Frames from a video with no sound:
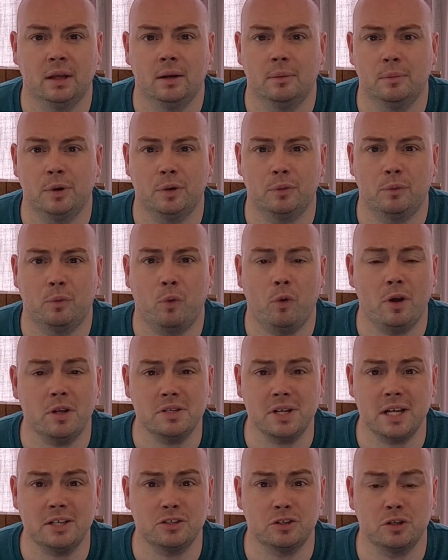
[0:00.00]
But what
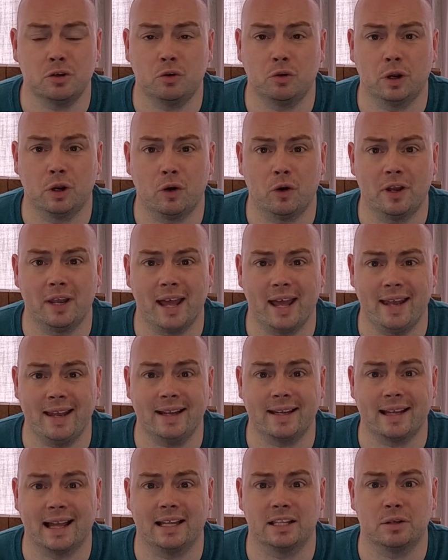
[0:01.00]
is actually going on in
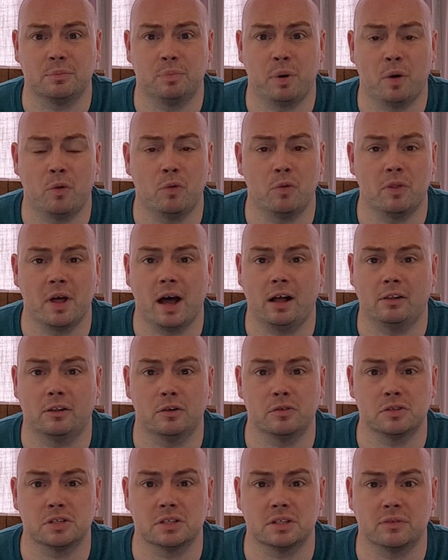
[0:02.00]
a catapult that
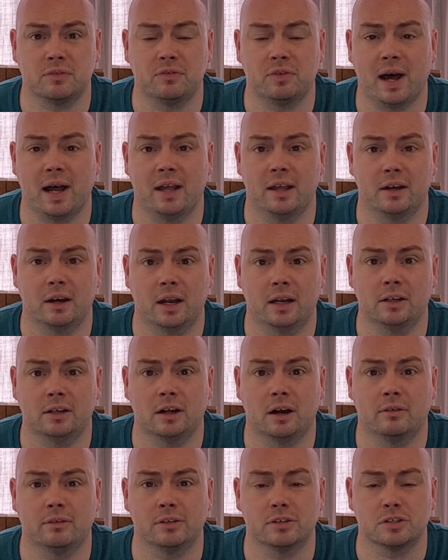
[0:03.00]
allows it to fire and
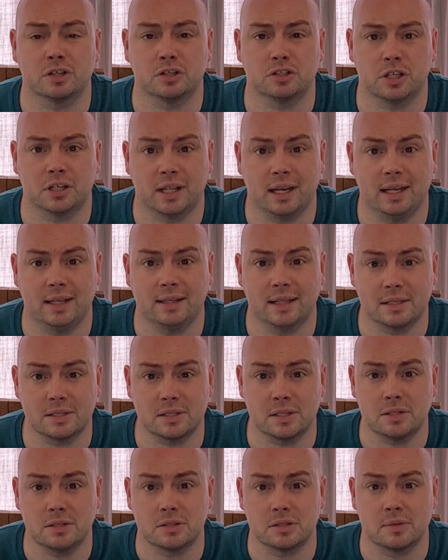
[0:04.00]
cover such a great
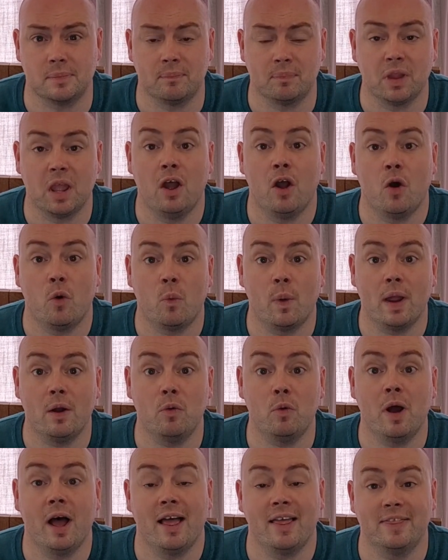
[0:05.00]
distance?
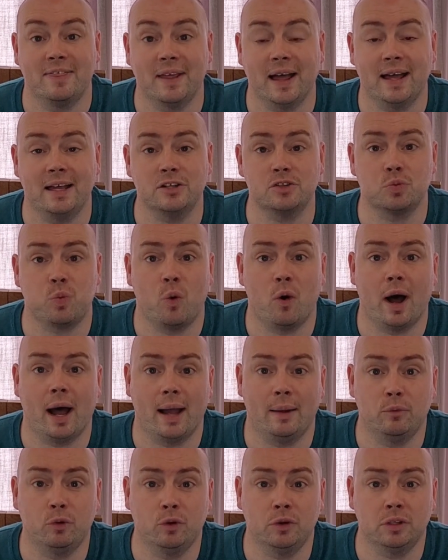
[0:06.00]
Well, that is what
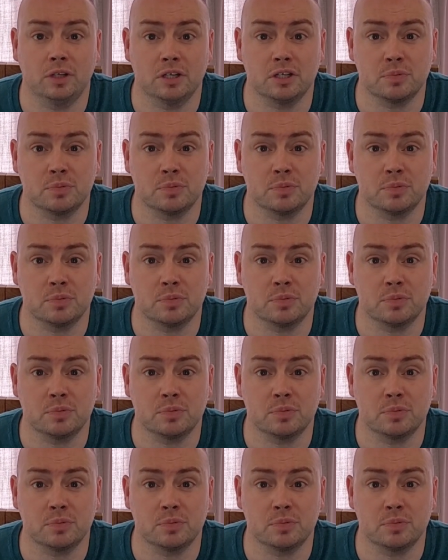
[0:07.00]
I'm going to